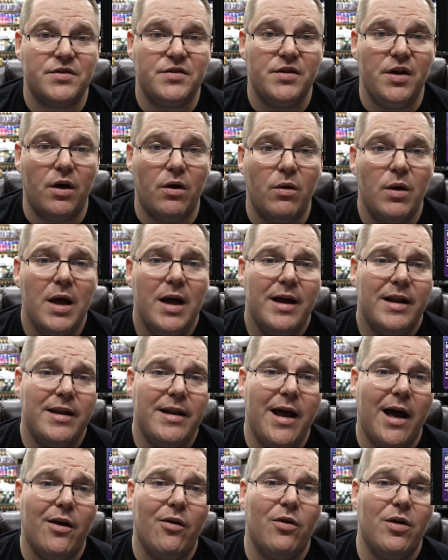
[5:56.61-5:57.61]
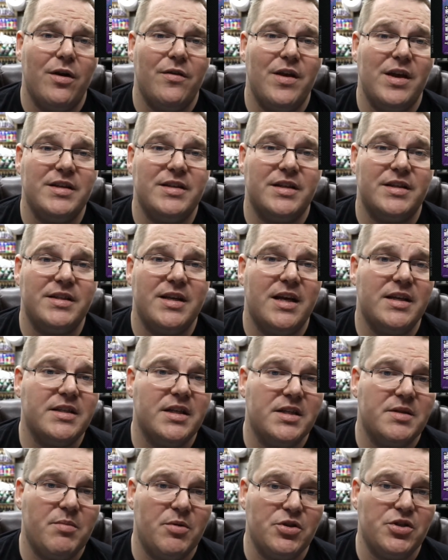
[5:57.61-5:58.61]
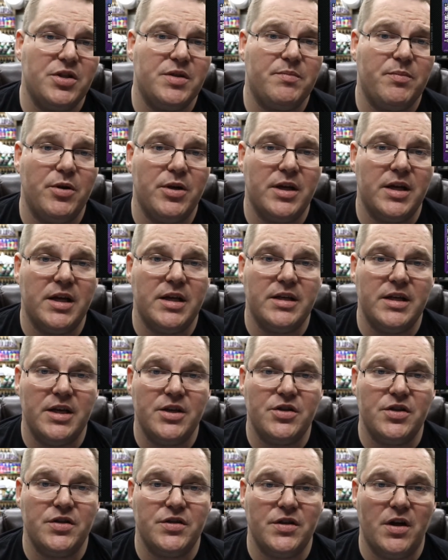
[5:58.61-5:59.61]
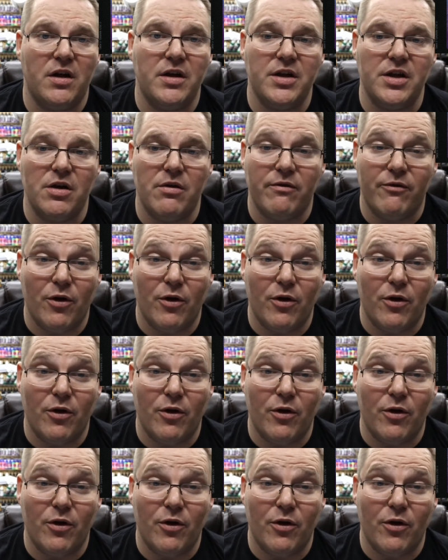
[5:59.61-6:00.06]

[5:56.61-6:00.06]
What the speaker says: So not only are they successes, but she's putting conditions on you.